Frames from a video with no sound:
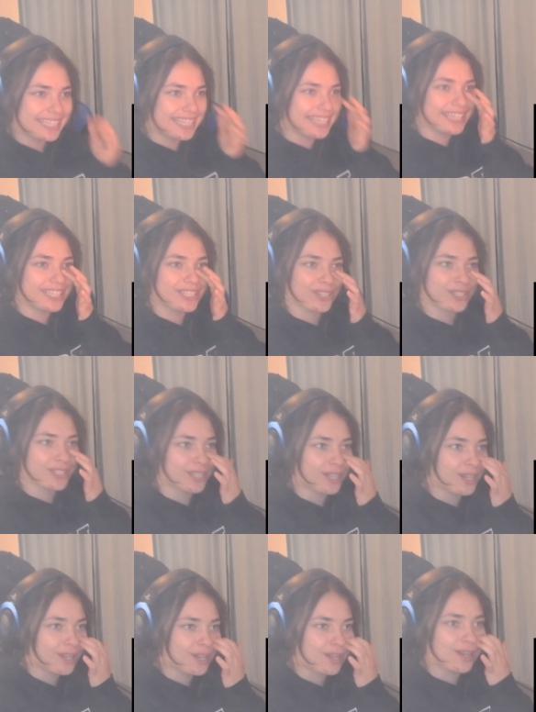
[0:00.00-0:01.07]
get it,
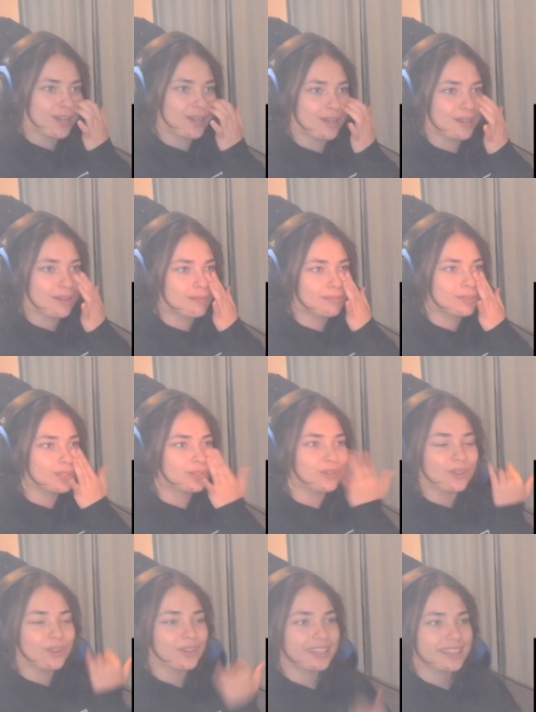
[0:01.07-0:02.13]
So,
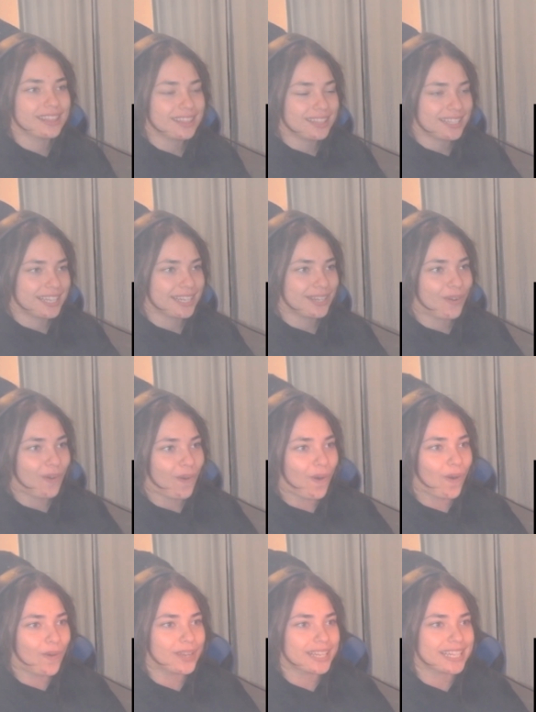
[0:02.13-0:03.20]
Soul, and Keeho.
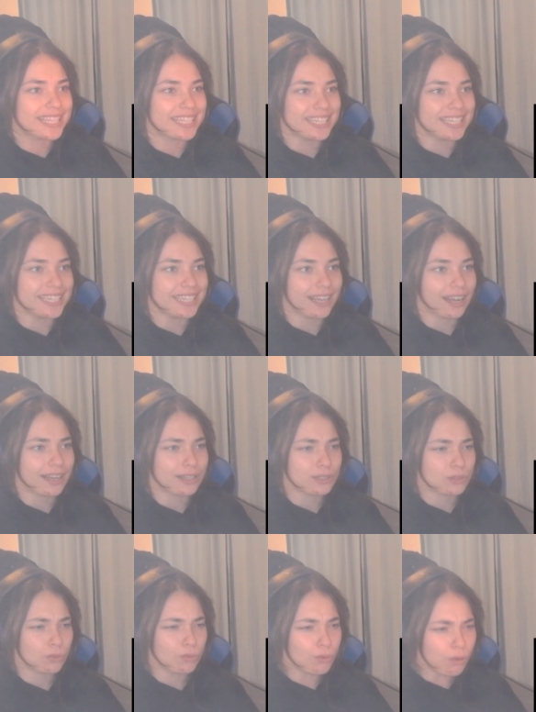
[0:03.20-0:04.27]
Get it, guys.
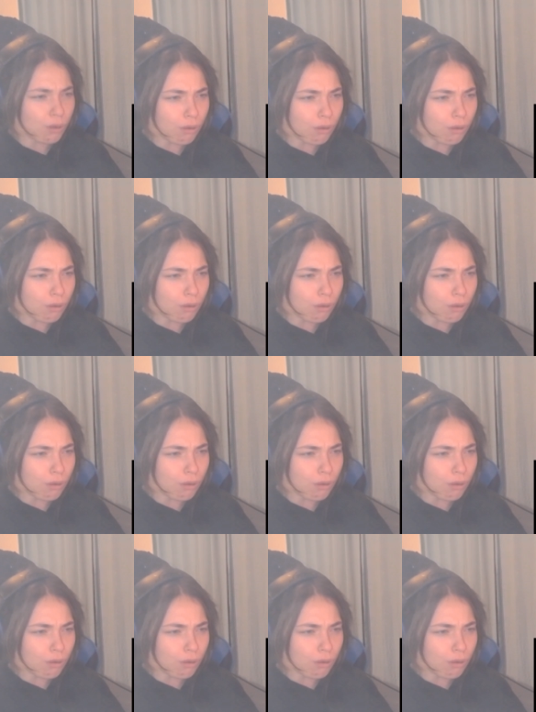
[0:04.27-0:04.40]
Woo!